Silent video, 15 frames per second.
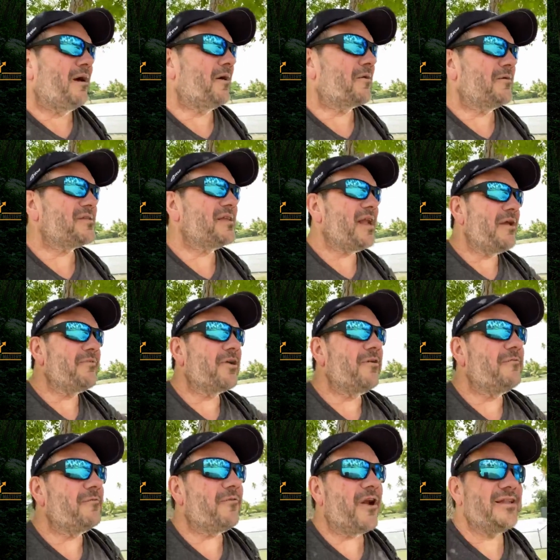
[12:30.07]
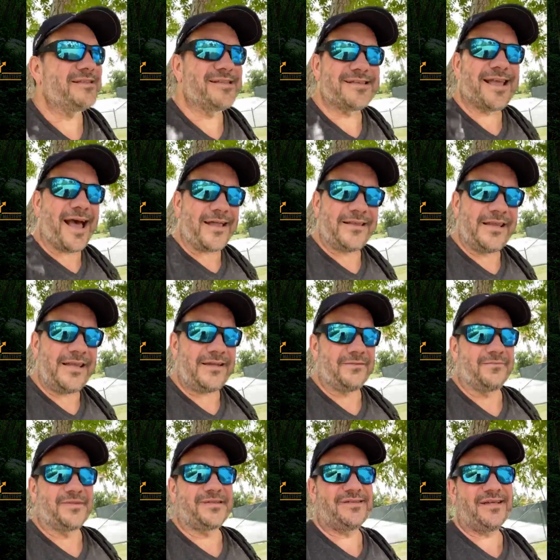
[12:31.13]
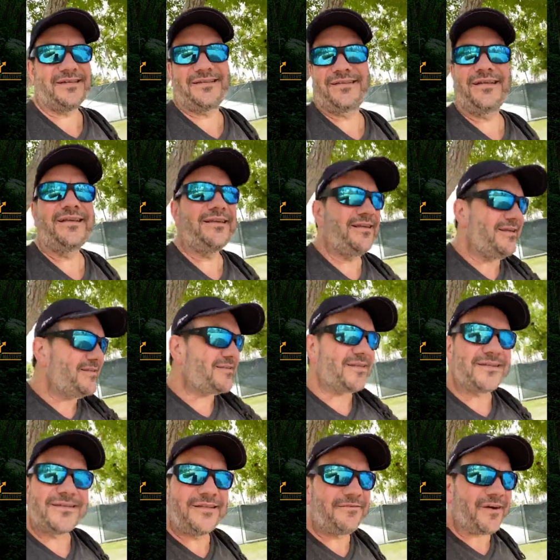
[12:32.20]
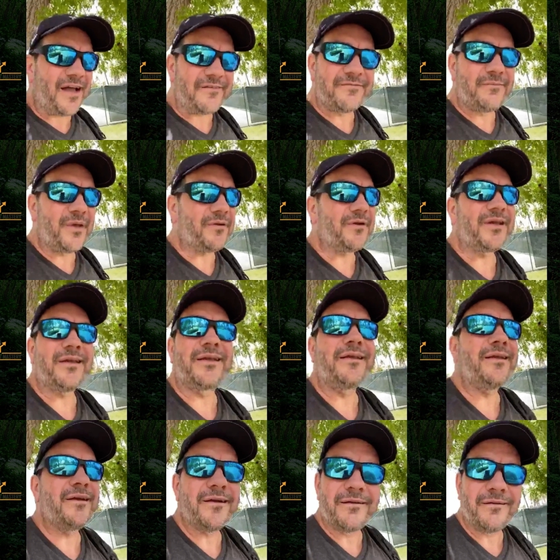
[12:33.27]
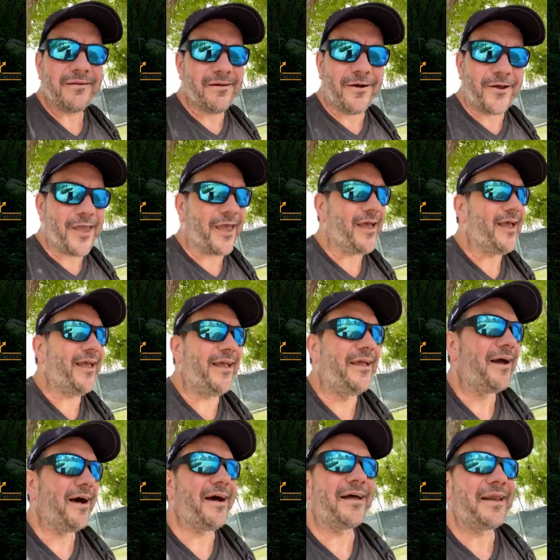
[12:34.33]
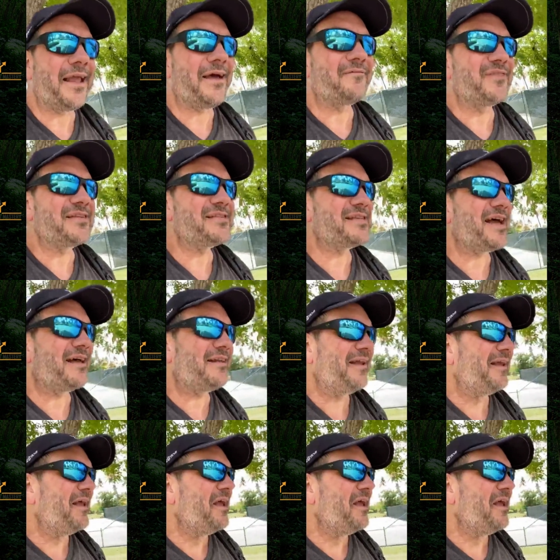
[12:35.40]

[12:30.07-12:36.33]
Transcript: Chris and I have a good friend, Scott Needham, 60, 65 million a year, okay, on Amazon.